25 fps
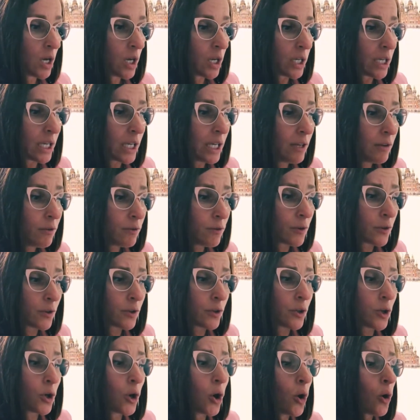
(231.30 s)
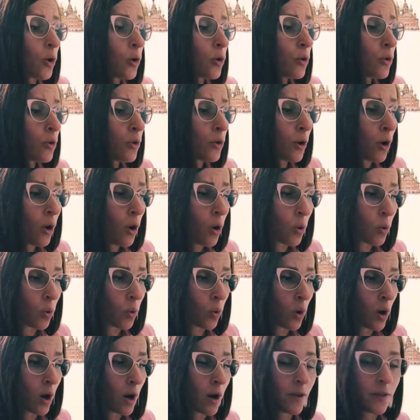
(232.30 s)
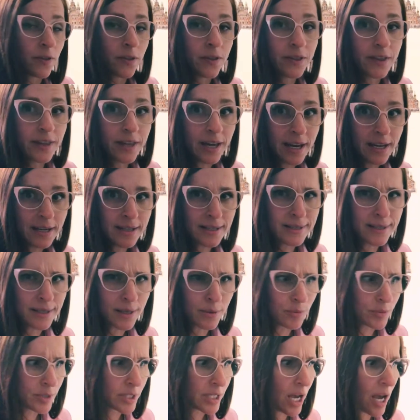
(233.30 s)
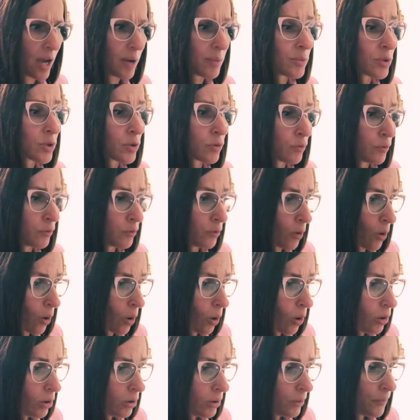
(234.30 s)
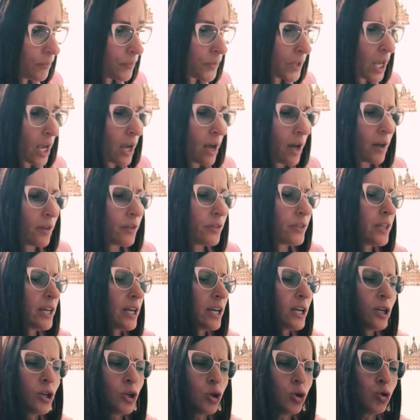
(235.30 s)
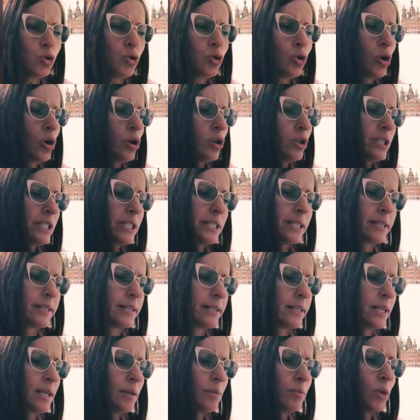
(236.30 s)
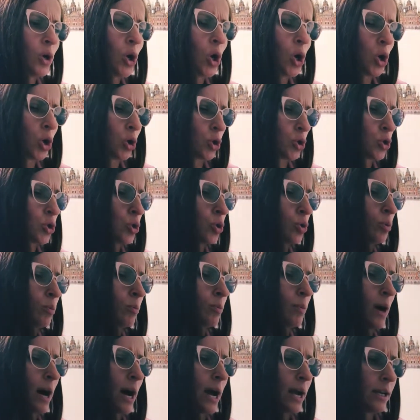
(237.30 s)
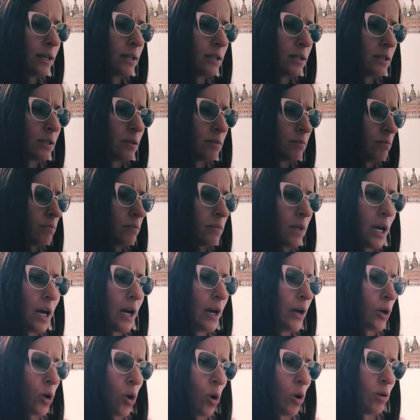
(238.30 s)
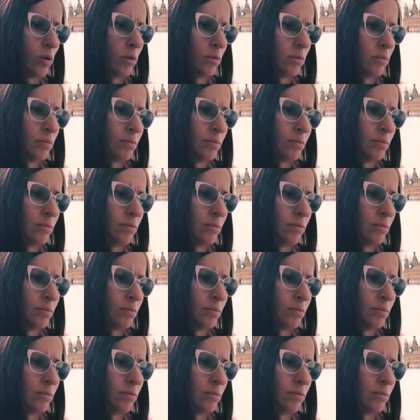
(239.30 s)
Even though they sometimes fall, they don't seem to mind at all.